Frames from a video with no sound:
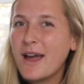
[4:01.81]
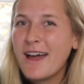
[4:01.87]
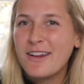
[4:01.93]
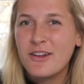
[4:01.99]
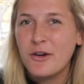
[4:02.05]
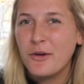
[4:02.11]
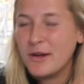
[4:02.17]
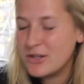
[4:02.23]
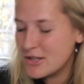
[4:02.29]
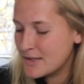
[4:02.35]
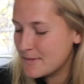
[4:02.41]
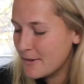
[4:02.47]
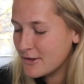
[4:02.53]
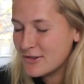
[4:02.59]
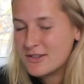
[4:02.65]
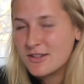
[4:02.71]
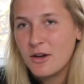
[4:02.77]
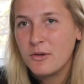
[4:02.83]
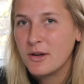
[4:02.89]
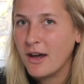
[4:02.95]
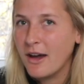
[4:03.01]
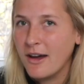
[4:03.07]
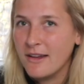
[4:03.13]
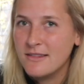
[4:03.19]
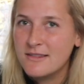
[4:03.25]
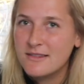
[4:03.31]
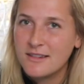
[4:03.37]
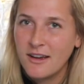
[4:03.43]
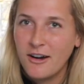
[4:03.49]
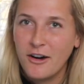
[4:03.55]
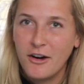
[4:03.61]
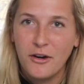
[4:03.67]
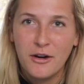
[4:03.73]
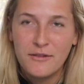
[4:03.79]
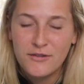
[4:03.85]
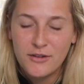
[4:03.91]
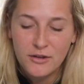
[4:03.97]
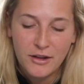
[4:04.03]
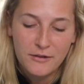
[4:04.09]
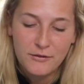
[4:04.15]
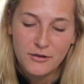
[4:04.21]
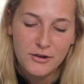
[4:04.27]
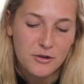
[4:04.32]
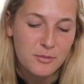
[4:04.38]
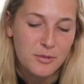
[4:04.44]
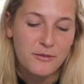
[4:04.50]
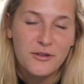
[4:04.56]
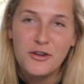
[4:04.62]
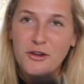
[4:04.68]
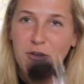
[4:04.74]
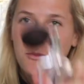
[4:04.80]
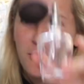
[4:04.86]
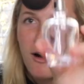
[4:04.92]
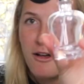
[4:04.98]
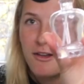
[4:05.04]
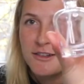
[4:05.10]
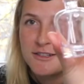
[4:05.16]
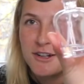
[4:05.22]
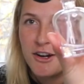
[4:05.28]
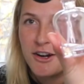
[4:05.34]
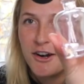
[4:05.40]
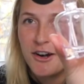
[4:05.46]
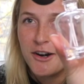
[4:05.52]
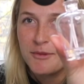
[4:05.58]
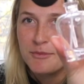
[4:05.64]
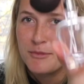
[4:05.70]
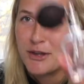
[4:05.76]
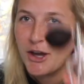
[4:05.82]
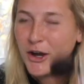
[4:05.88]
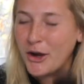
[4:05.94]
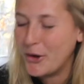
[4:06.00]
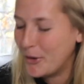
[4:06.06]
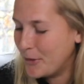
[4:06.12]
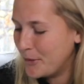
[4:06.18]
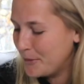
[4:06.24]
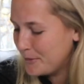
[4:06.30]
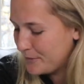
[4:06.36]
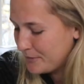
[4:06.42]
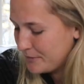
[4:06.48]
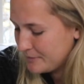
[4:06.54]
I don't know, it just smells so good. So if you're looking for a new perfume, Hollister, GOAT.